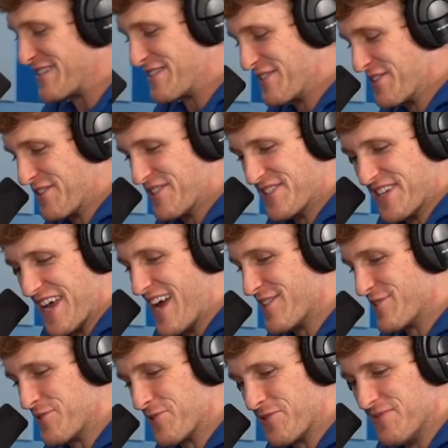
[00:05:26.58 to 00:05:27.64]
this is a
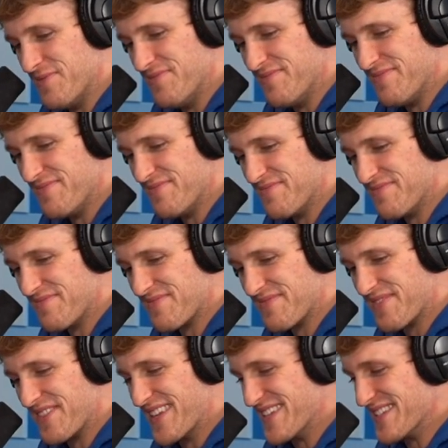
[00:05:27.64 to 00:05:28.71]
disaster.
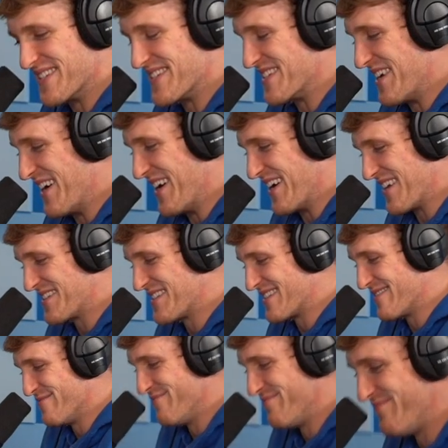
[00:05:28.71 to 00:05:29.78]
This sucks.
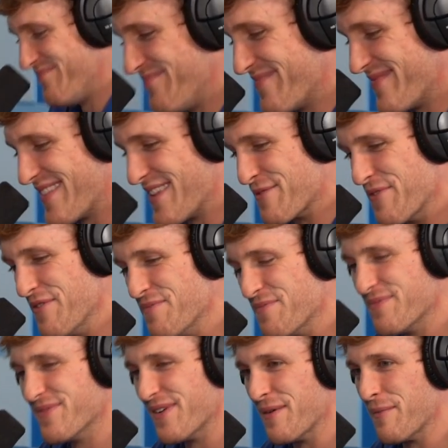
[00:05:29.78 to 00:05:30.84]
What do you got? We,
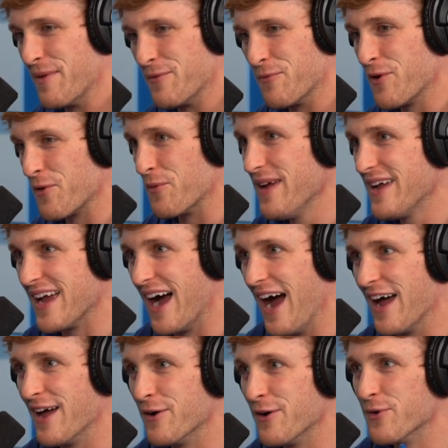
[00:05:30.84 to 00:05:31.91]
I mean, what do we
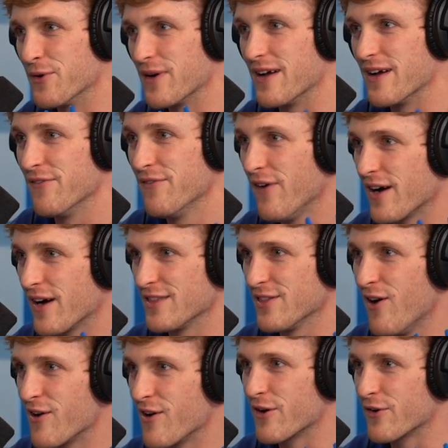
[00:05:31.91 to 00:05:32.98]
got? We got fucking
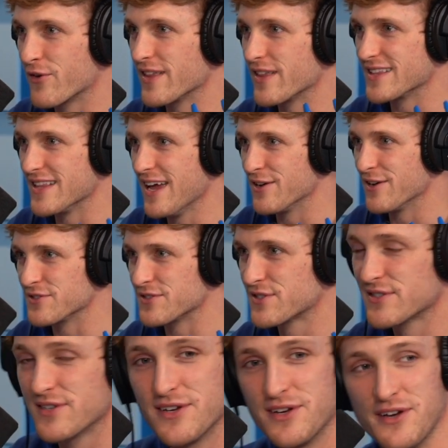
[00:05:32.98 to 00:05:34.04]
long acrylic
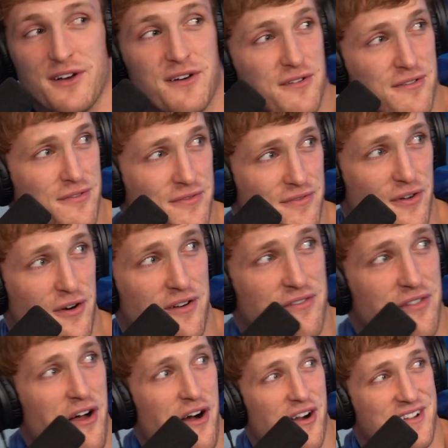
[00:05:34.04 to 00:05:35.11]
nails. Damn, you're right. For a
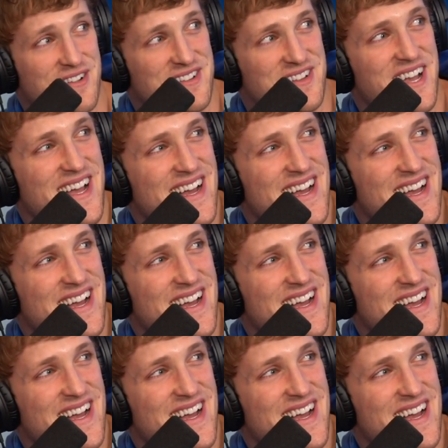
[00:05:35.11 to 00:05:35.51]
vlog.